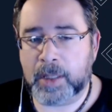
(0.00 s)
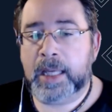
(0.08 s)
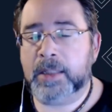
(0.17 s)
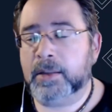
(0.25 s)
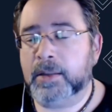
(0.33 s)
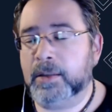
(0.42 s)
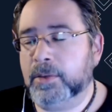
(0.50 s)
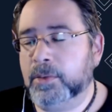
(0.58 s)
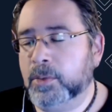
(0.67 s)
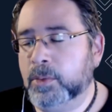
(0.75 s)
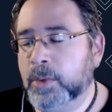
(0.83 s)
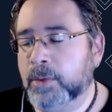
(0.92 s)
Then
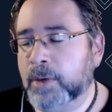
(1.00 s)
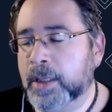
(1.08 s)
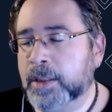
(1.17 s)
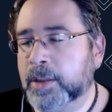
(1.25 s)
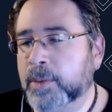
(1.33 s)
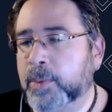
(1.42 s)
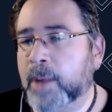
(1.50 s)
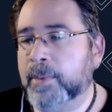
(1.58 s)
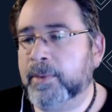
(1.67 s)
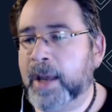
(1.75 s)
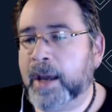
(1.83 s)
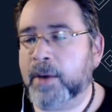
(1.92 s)
we run into the
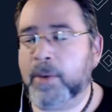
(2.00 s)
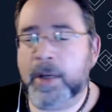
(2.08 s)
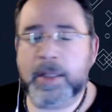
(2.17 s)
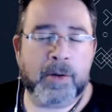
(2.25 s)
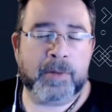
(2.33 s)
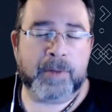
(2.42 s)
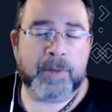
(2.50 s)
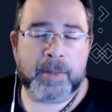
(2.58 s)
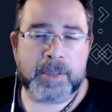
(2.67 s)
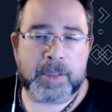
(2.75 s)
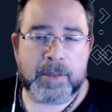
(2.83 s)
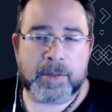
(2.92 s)
problem of how do I know if
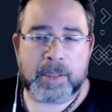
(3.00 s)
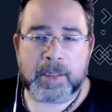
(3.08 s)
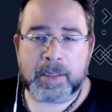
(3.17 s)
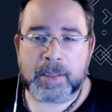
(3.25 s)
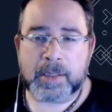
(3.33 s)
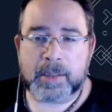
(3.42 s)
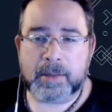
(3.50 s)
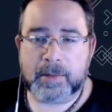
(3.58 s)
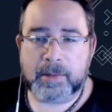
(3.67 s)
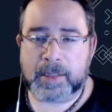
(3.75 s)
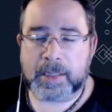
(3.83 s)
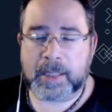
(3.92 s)
anyone's using this
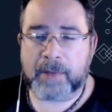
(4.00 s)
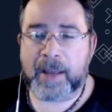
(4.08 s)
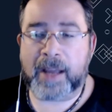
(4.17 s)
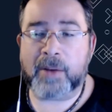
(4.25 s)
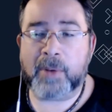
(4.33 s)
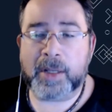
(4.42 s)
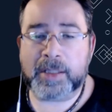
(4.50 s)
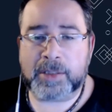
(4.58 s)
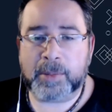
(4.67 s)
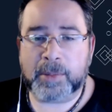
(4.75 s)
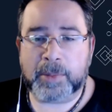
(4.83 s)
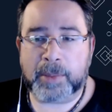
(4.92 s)
stuff? How do I
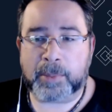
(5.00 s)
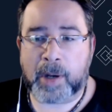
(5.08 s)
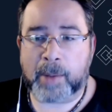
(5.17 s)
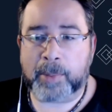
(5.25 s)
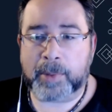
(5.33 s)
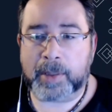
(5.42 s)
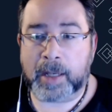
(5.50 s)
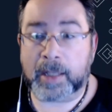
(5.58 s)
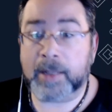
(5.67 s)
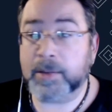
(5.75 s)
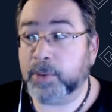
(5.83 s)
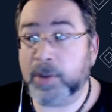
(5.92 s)
distribute it properly? I
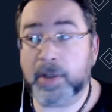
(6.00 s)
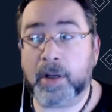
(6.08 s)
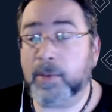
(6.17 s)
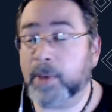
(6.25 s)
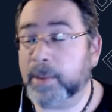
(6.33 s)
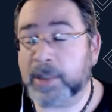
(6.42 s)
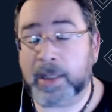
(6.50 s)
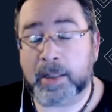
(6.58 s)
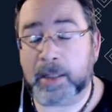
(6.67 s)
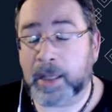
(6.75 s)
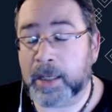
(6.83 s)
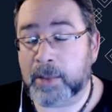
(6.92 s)
can put it on a website
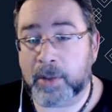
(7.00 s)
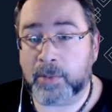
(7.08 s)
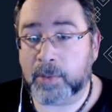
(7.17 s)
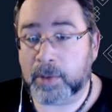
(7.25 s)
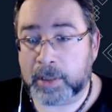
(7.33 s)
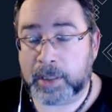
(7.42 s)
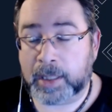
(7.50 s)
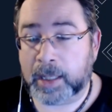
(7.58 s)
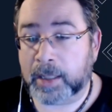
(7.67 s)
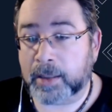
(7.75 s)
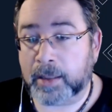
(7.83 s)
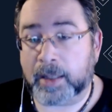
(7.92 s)
and anyone in the world can
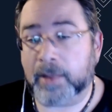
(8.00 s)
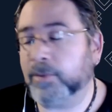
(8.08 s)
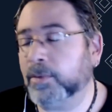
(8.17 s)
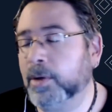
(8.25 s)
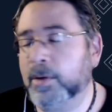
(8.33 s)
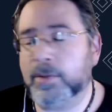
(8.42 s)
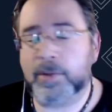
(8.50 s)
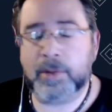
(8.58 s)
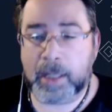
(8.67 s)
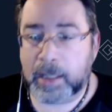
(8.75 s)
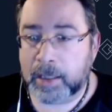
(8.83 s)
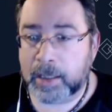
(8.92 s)
get it. I can throw
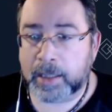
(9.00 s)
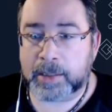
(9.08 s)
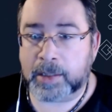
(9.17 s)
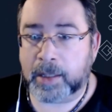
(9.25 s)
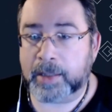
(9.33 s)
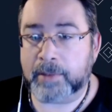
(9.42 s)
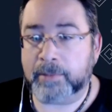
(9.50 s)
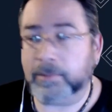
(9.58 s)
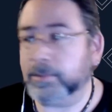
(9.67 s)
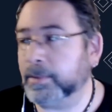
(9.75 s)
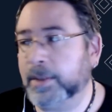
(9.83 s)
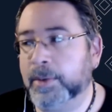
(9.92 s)
Google Analytics on it
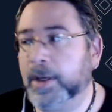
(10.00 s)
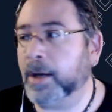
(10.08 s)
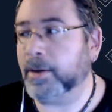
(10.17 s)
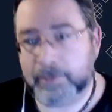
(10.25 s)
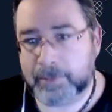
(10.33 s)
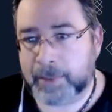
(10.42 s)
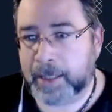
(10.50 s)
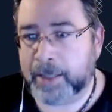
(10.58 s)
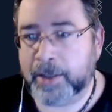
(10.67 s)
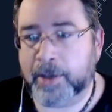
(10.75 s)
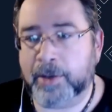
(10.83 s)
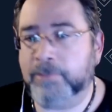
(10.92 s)
and there we go. I
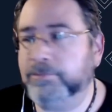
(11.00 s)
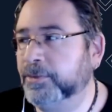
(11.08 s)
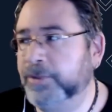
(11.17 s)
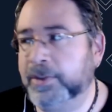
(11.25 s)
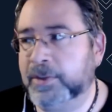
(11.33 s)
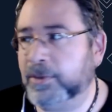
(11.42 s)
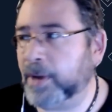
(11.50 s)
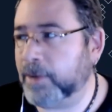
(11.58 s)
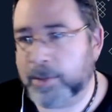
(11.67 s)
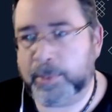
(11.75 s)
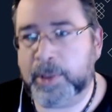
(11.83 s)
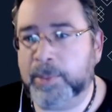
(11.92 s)
know
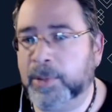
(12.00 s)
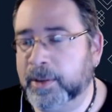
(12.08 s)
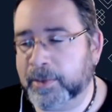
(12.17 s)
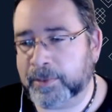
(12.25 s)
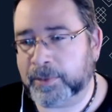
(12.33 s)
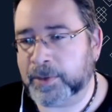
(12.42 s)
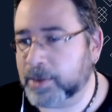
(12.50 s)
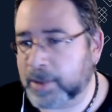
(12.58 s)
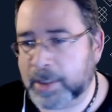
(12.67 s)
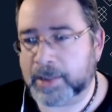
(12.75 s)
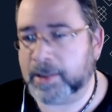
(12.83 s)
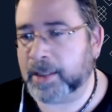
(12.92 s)
5,500 people have
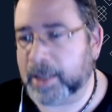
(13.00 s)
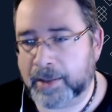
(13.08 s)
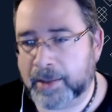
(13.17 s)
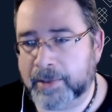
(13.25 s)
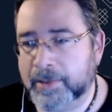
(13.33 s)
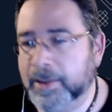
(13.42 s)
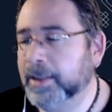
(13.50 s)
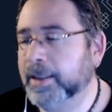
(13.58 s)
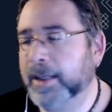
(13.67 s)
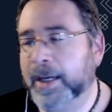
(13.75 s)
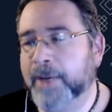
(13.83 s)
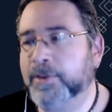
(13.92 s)
used this thing and
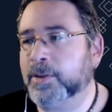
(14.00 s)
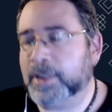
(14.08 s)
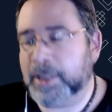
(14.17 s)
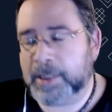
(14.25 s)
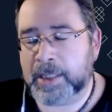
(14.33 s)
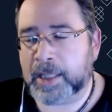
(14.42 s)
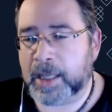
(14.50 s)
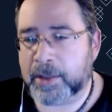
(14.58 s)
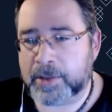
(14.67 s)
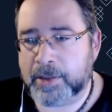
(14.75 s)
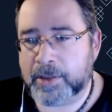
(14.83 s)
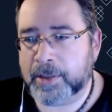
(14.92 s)
I've sold
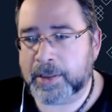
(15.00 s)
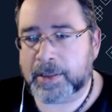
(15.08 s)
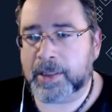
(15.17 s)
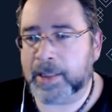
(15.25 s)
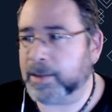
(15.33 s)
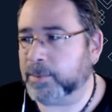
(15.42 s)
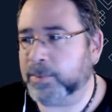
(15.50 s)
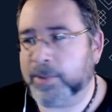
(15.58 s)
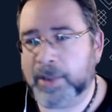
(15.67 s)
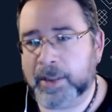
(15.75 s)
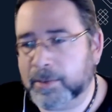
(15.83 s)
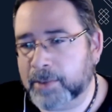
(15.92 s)
60,000 units, and that's a
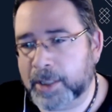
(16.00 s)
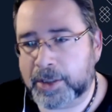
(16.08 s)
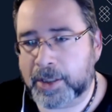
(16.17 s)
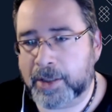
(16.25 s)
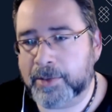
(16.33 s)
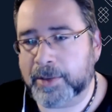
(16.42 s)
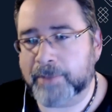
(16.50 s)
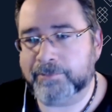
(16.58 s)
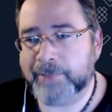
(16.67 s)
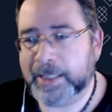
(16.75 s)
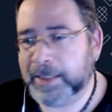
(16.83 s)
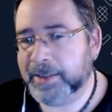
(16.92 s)
pretty good ratio.
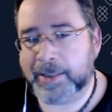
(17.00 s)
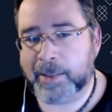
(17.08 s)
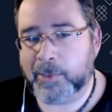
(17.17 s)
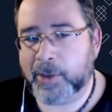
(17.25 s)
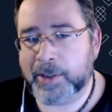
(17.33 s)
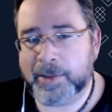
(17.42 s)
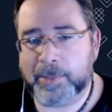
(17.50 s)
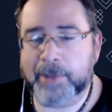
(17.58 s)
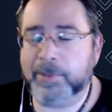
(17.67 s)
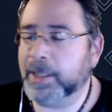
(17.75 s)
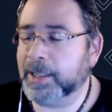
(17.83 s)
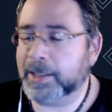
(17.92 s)
And someone's
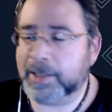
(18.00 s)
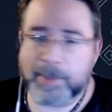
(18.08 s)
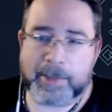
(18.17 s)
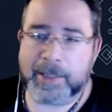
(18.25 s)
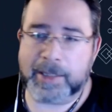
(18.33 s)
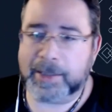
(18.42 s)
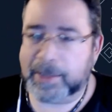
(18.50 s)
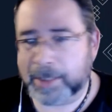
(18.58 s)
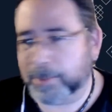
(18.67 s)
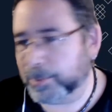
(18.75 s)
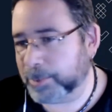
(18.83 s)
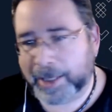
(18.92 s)
been reading something
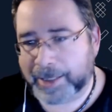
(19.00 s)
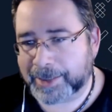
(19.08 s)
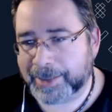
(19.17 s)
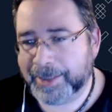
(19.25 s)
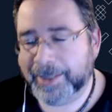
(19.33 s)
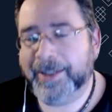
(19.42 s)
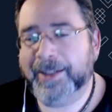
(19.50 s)
someplace.